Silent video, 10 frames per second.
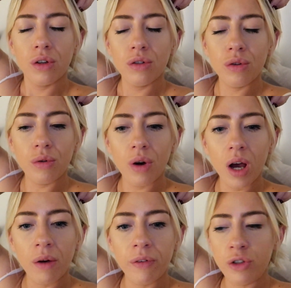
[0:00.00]
So
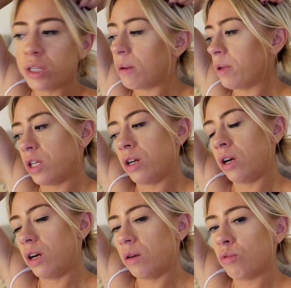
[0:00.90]
I've just had my
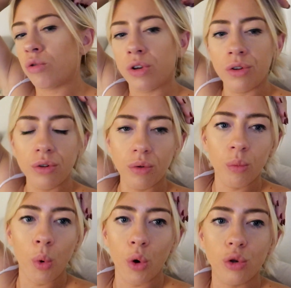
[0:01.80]
dinner, I'm gonna
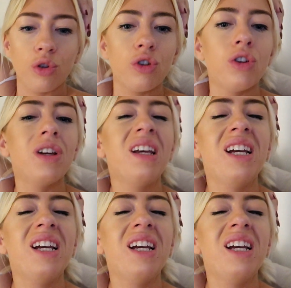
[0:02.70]
watch